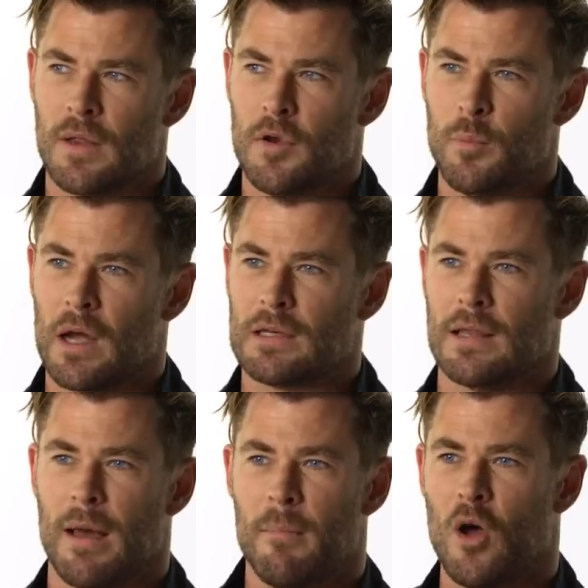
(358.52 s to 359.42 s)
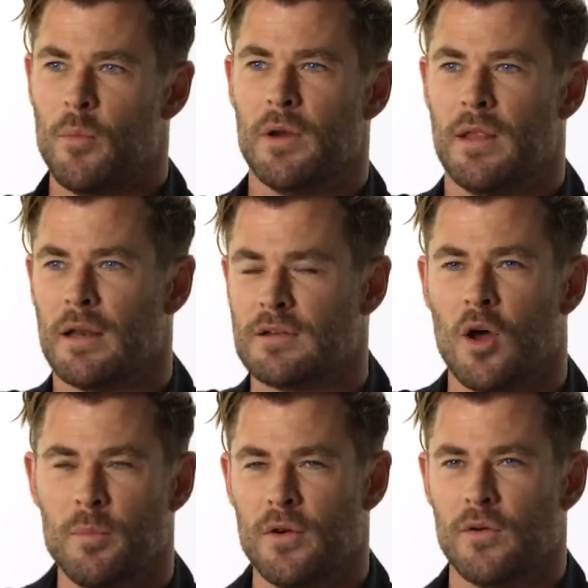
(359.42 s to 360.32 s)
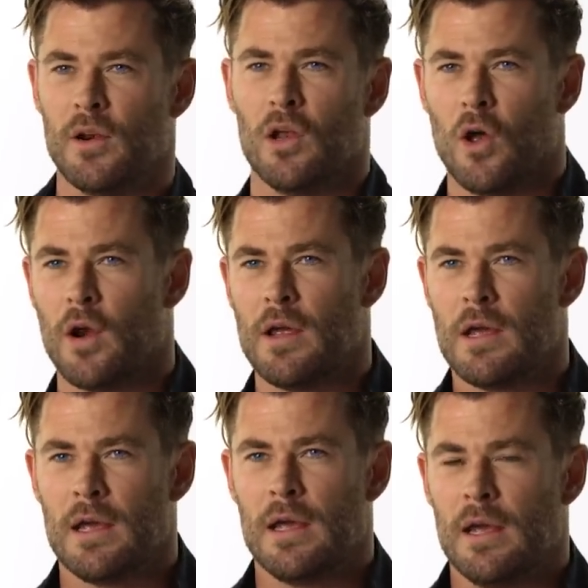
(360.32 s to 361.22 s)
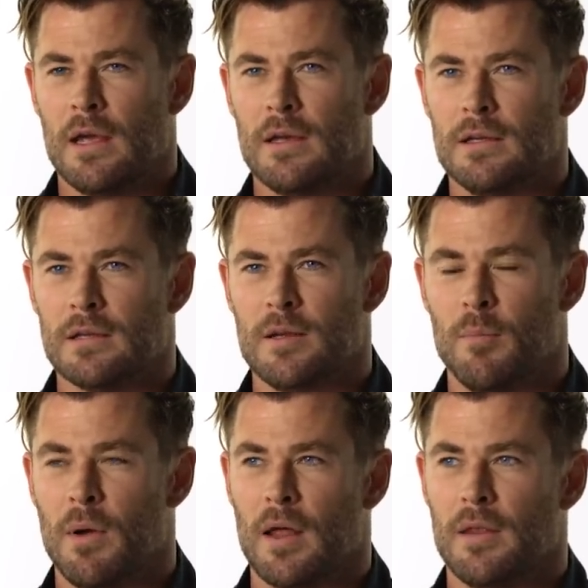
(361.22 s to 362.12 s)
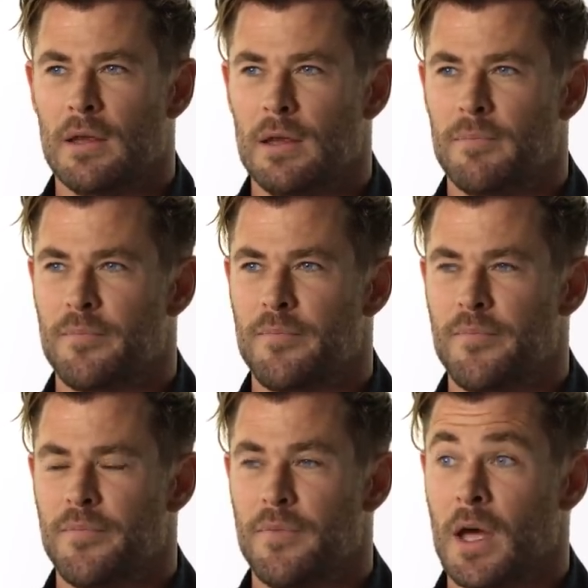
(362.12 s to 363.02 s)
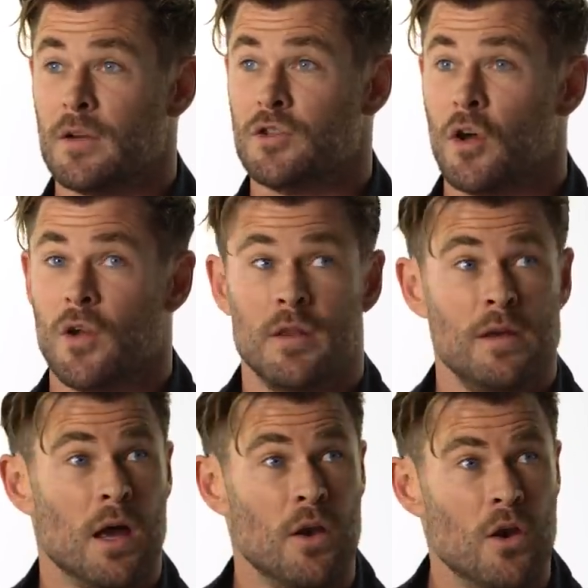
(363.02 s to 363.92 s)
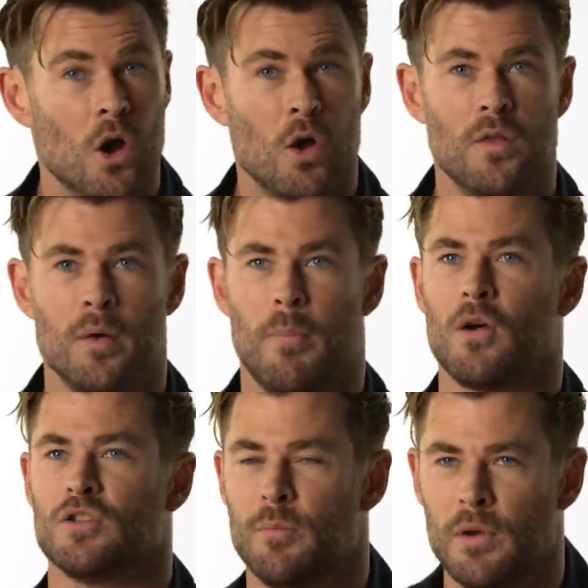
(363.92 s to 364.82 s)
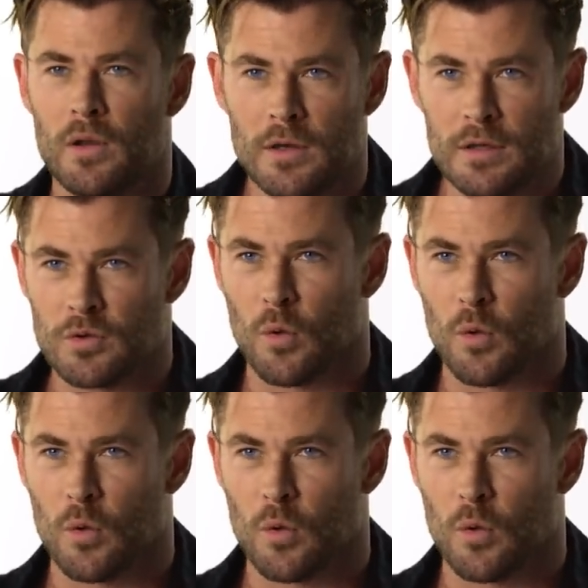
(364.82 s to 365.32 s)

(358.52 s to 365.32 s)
I think back to that moment and that time period a lot, just about the the uncertainty, the unknown, the possibilities,